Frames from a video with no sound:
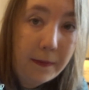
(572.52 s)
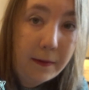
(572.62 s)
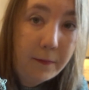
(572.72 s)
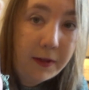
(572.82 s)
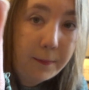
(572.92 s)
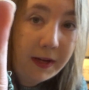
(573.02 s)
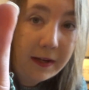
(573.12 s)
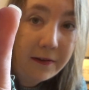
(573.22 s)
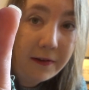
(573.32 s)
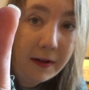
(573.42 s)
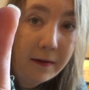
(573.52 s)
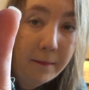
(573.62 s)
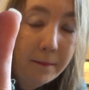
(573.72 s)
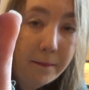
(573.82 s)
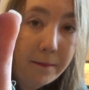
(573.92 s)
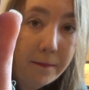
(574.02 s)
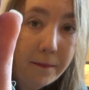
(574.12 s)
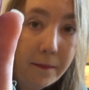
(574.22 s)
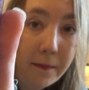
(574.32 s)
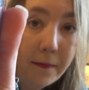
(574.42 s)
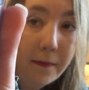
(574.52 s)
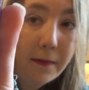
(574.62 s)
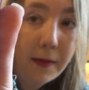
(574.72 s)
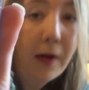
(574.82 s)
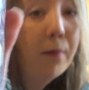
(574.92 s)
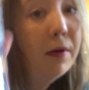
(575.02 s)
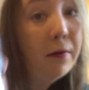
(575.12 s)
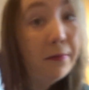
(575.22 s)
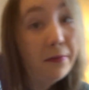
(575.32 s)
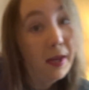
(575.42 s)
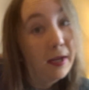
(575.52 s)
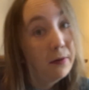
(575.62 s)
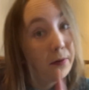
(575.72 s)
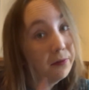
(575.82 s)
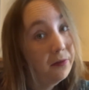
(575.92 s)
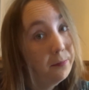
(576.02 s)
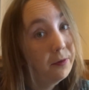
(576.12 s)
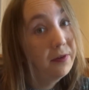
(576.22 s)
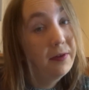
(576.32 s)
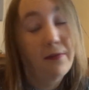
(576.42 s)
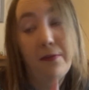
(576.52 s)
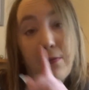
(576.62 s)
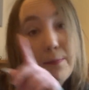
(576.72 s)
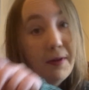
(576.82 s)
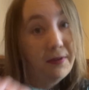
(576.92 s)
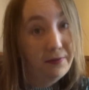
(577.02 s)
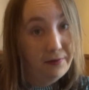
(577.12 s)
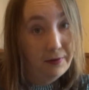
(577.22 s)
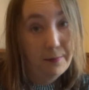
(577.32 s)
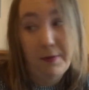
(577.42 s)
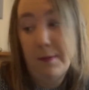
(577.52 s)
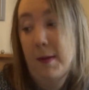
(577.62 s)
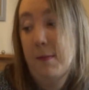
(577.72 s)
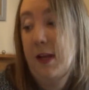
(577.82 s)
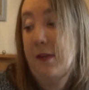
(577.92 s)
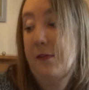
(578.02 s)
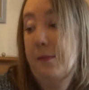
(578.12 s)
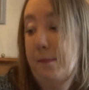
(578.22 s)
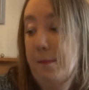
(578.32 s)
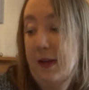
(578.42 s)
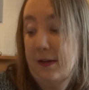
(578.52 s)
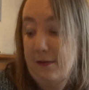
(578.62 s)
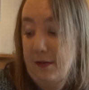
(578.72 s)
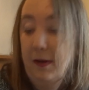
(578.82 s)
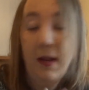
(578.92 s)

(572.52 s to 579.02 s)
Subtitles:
with the packaging. I will say not as pretty as the spiced sugar plum M&S packaging,